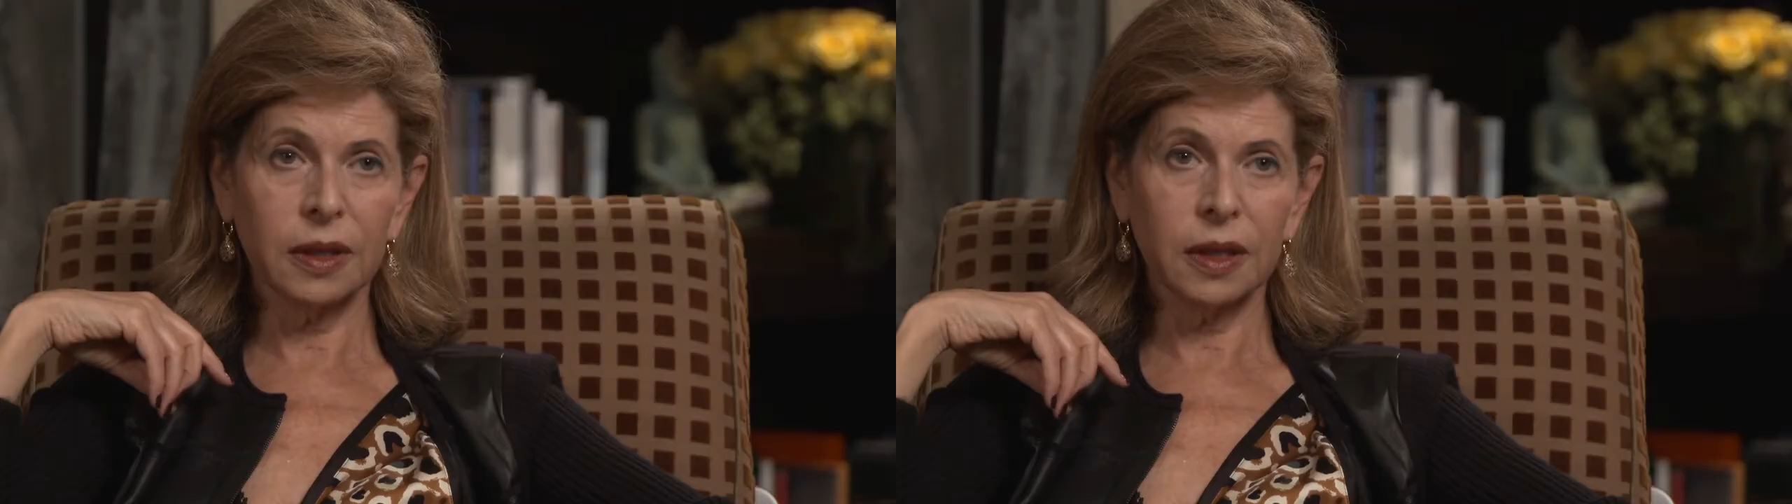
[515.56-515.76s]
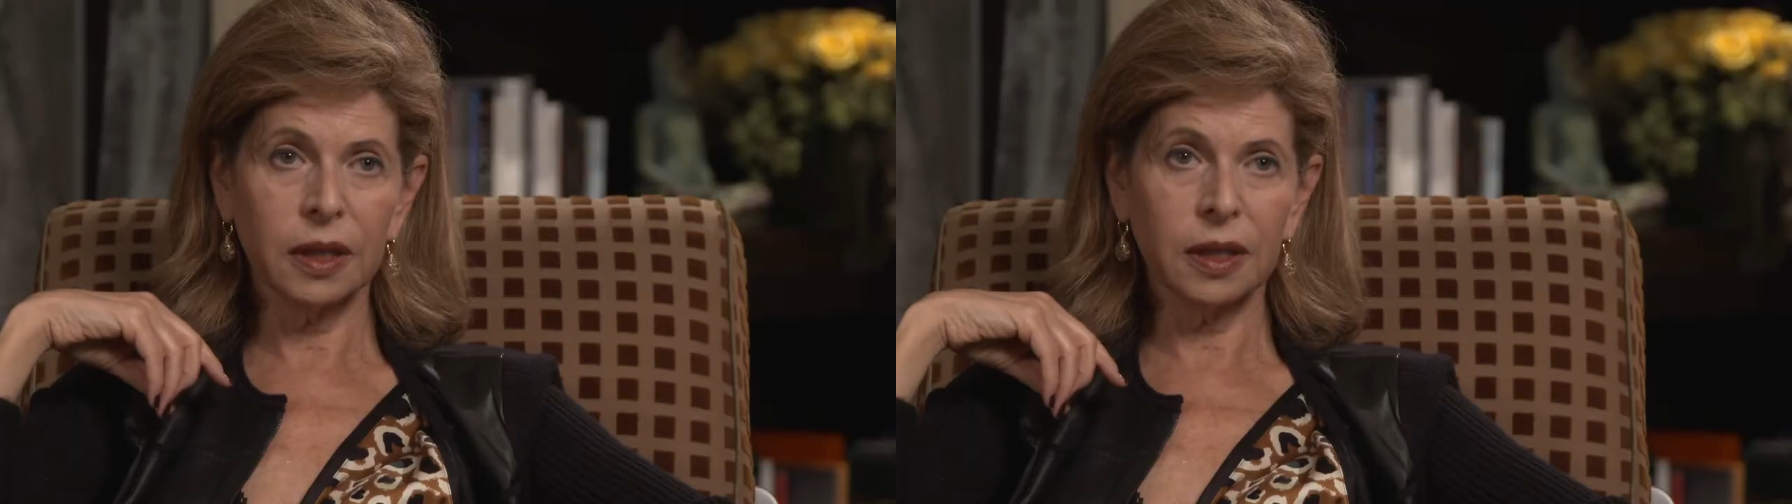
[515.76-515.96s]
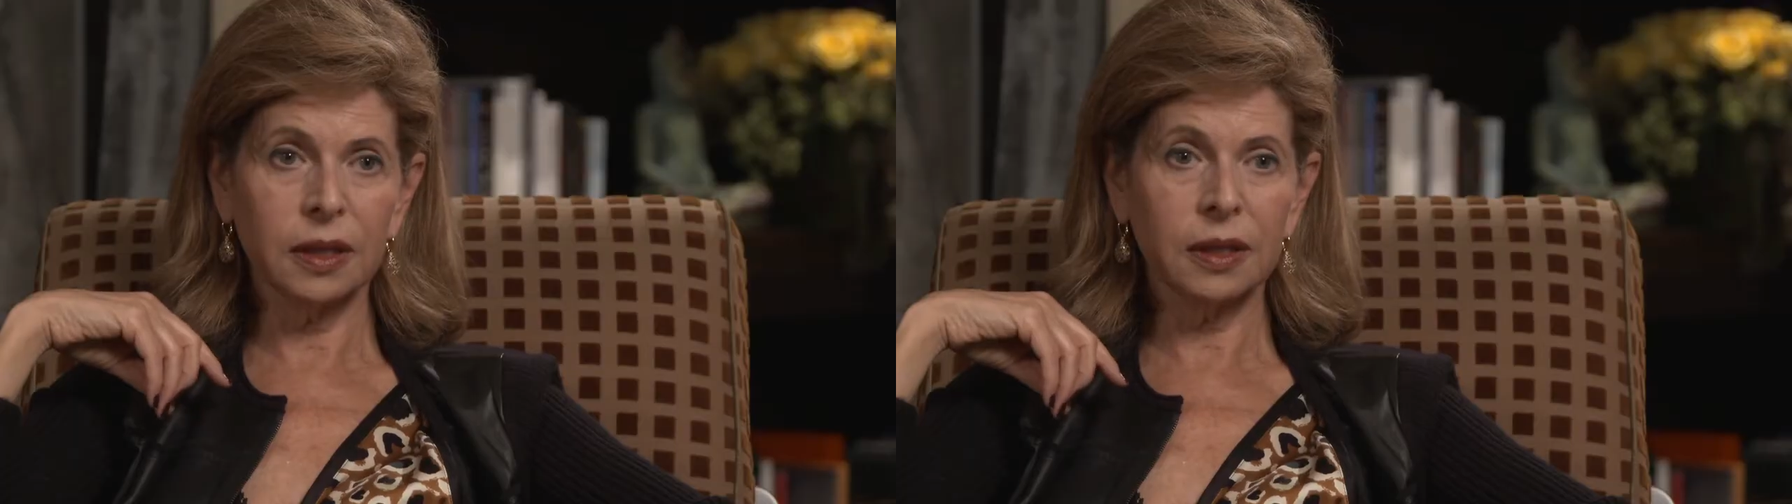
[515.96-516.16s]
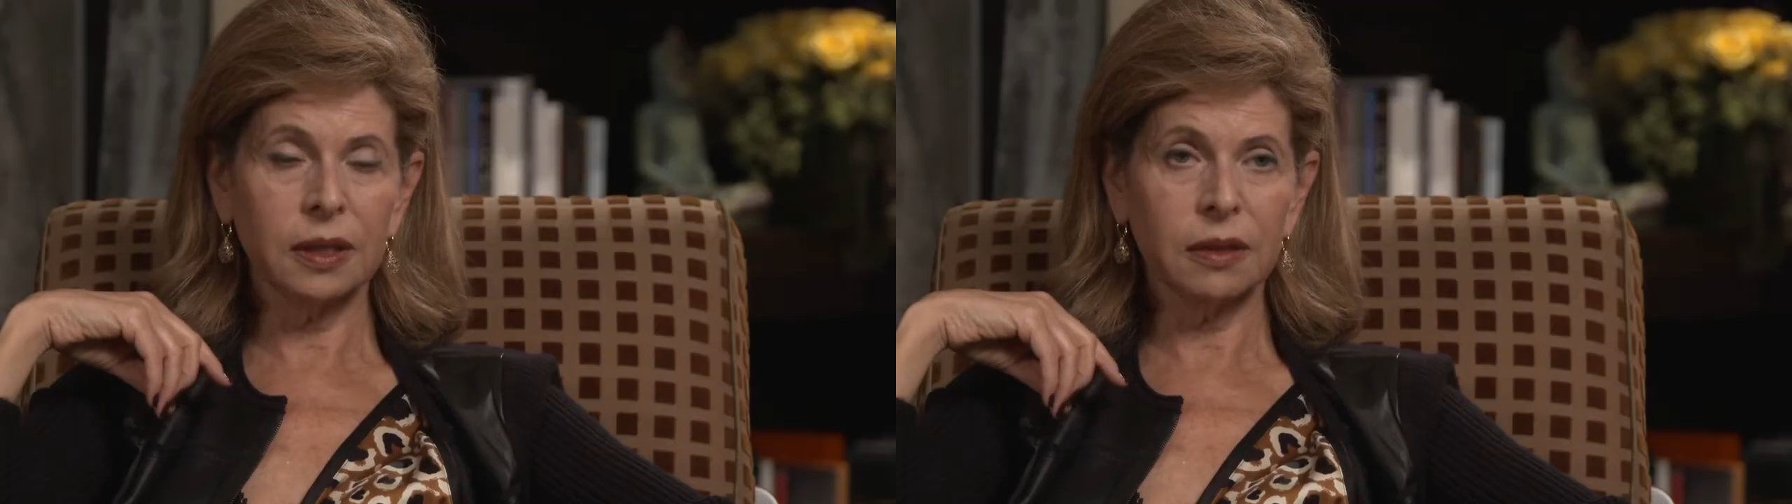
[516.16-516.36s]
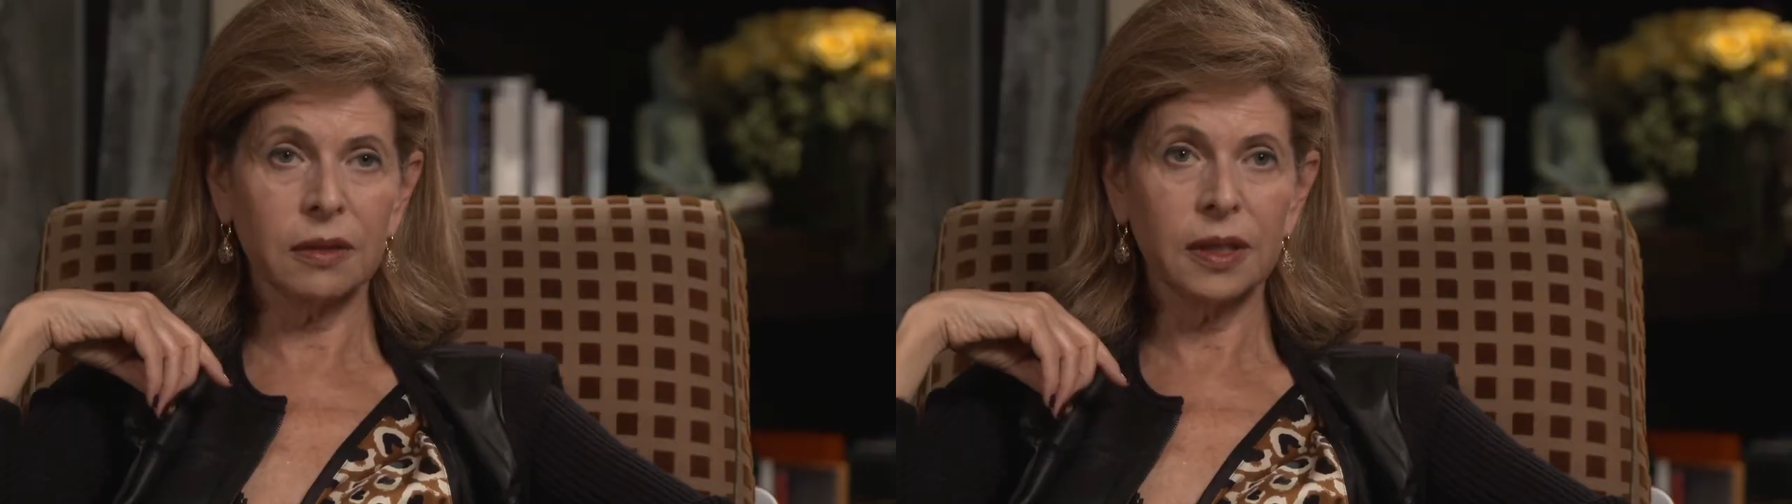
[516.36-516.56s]
And
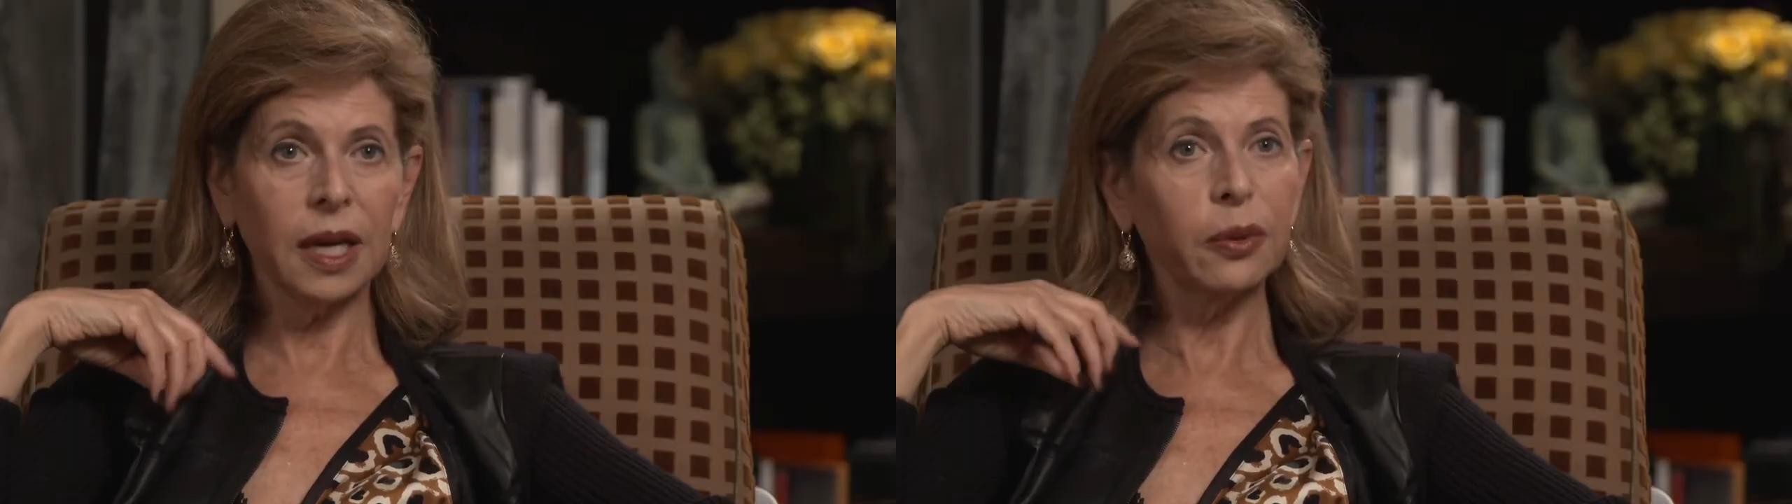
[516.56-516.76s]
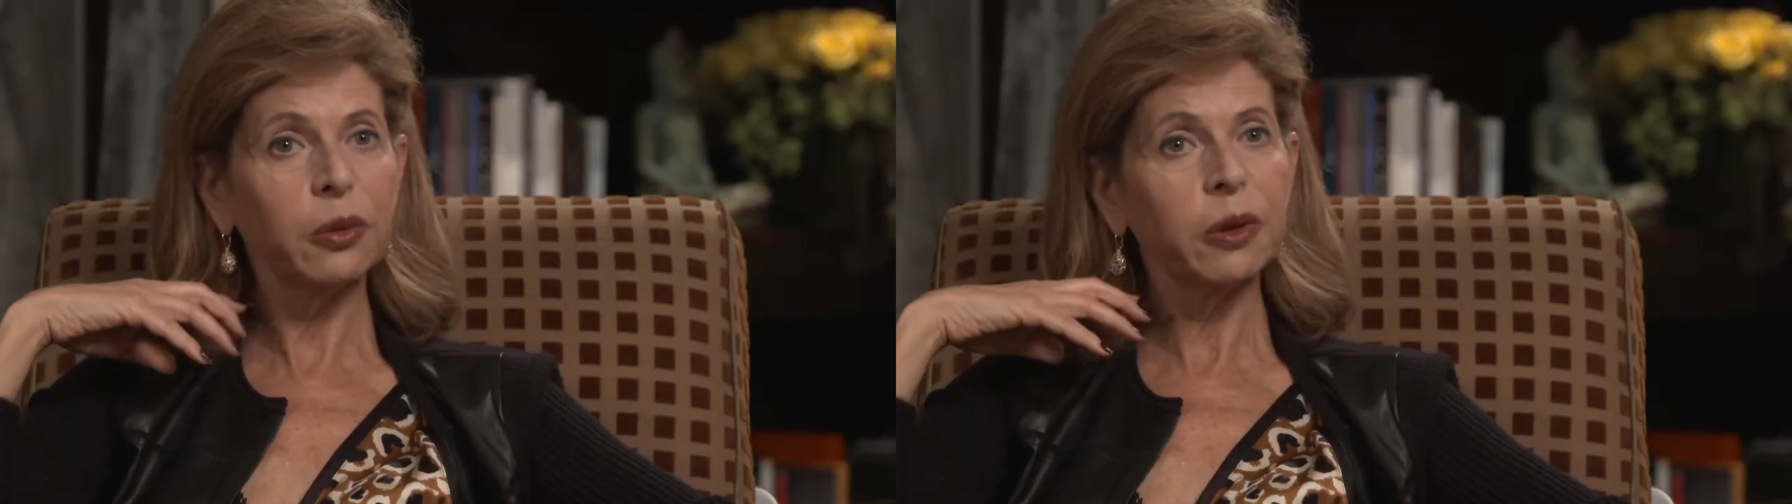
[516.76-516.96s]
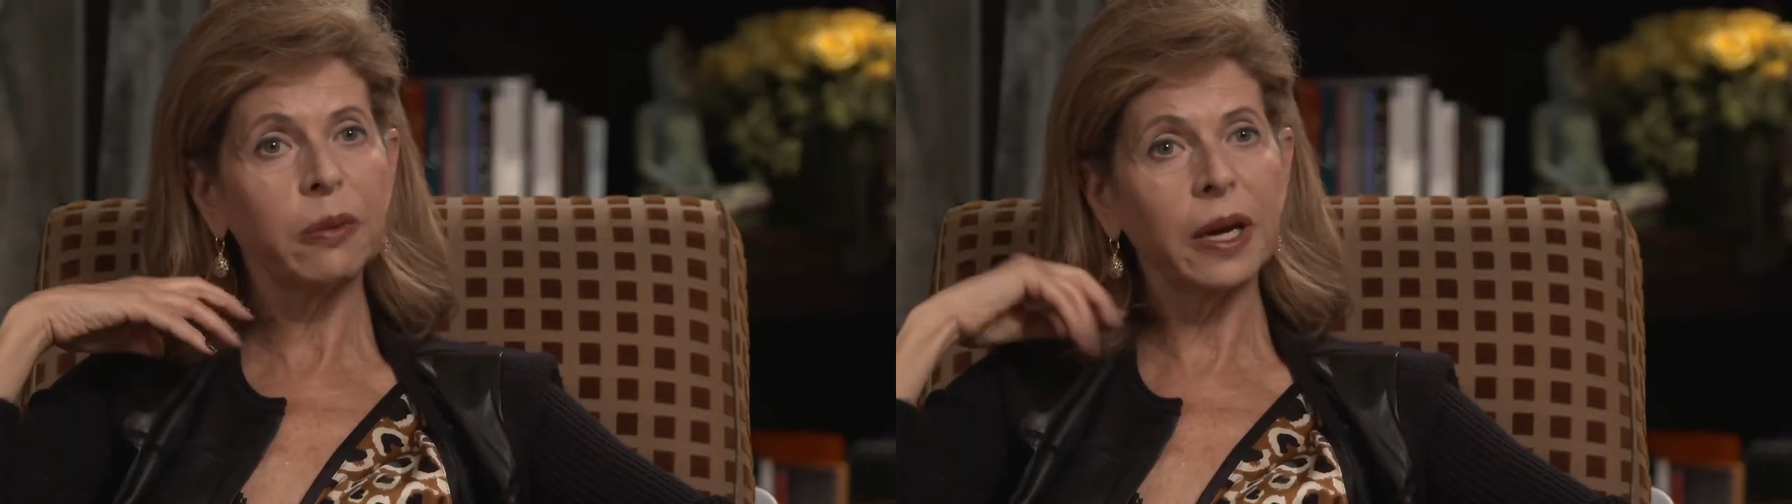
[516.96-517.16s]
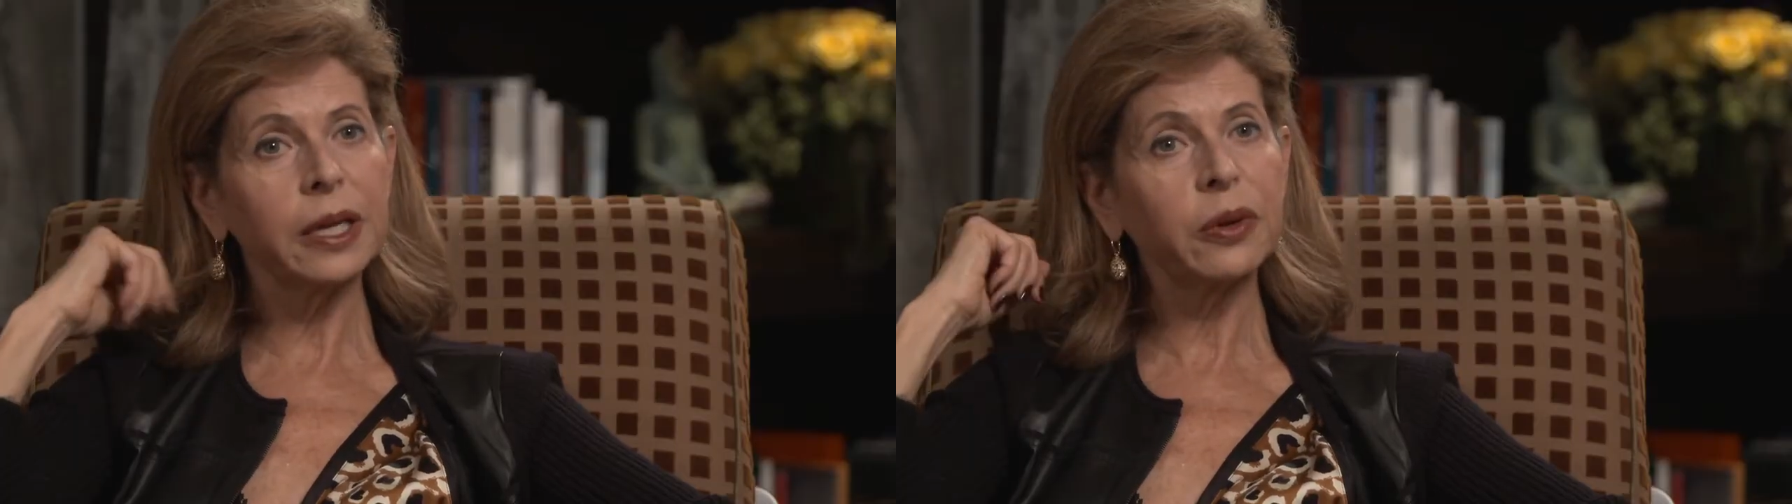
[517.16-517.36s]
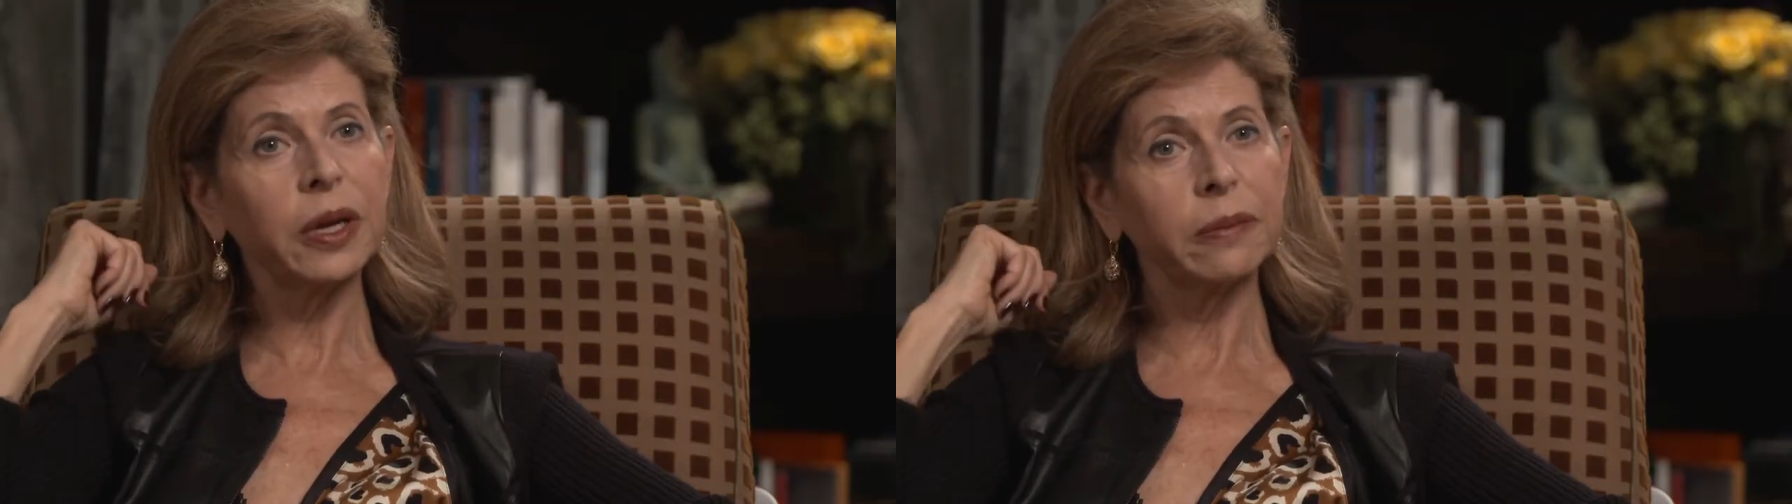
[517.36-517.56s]
that would be my
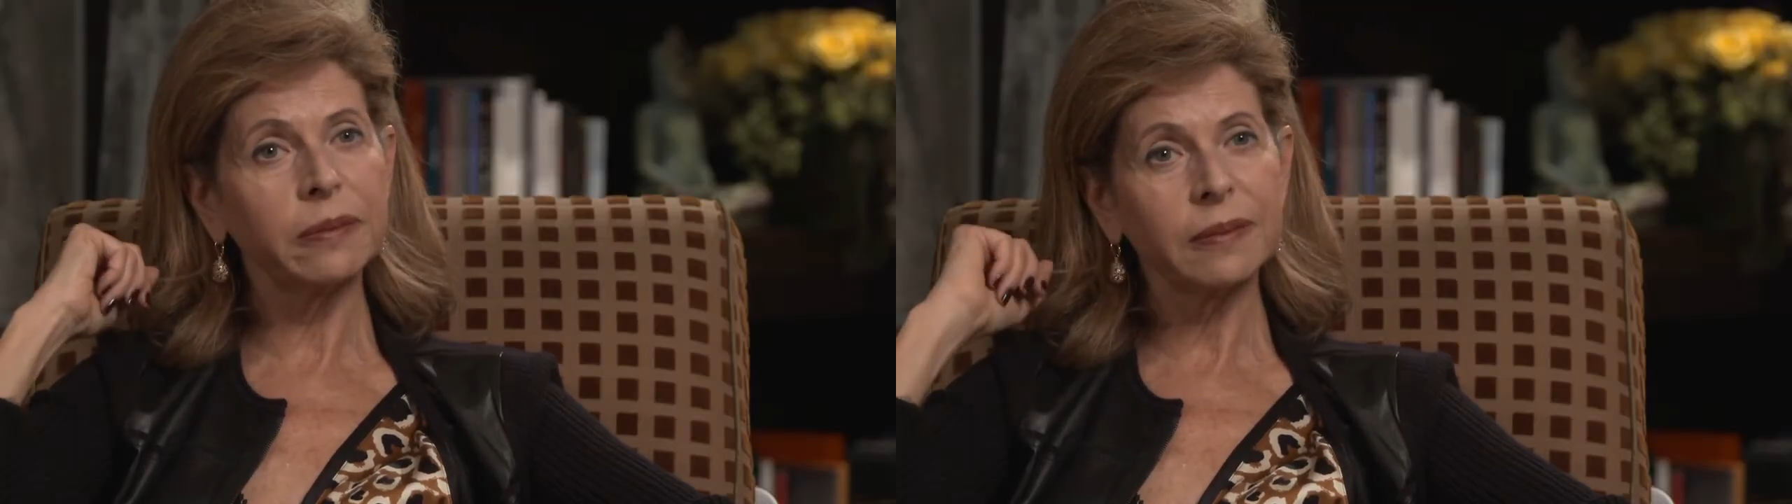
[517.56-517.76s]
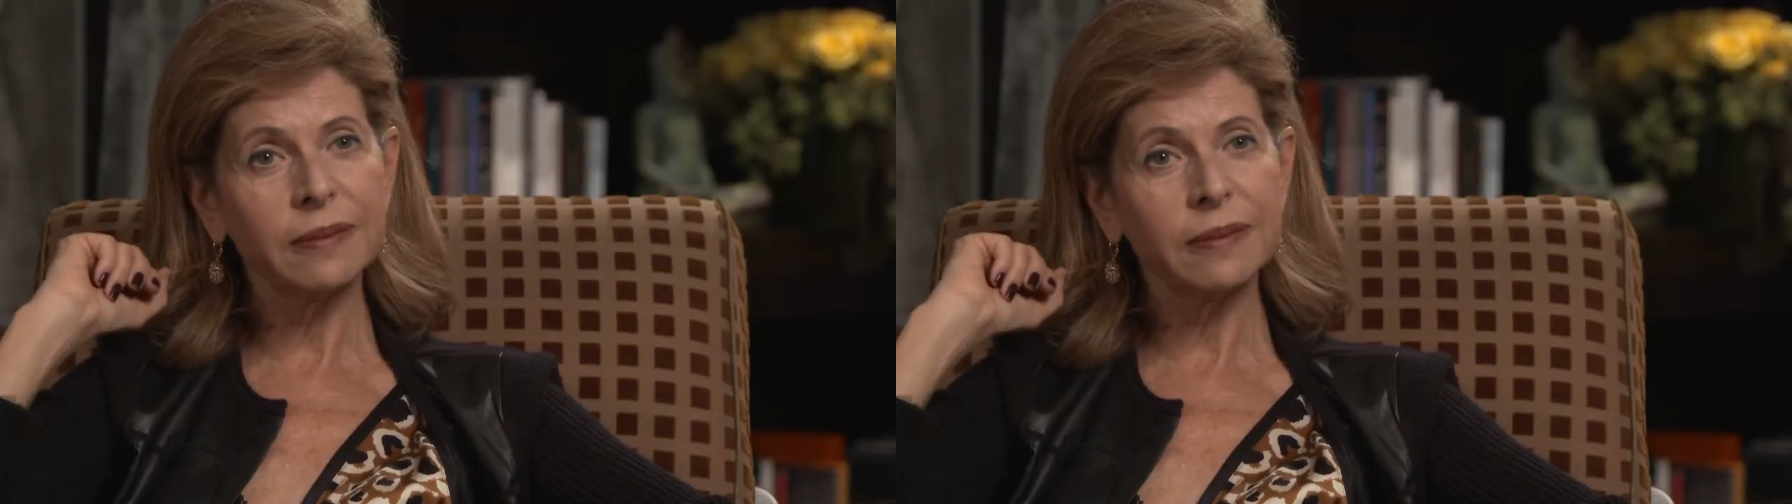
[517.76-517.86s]
dream.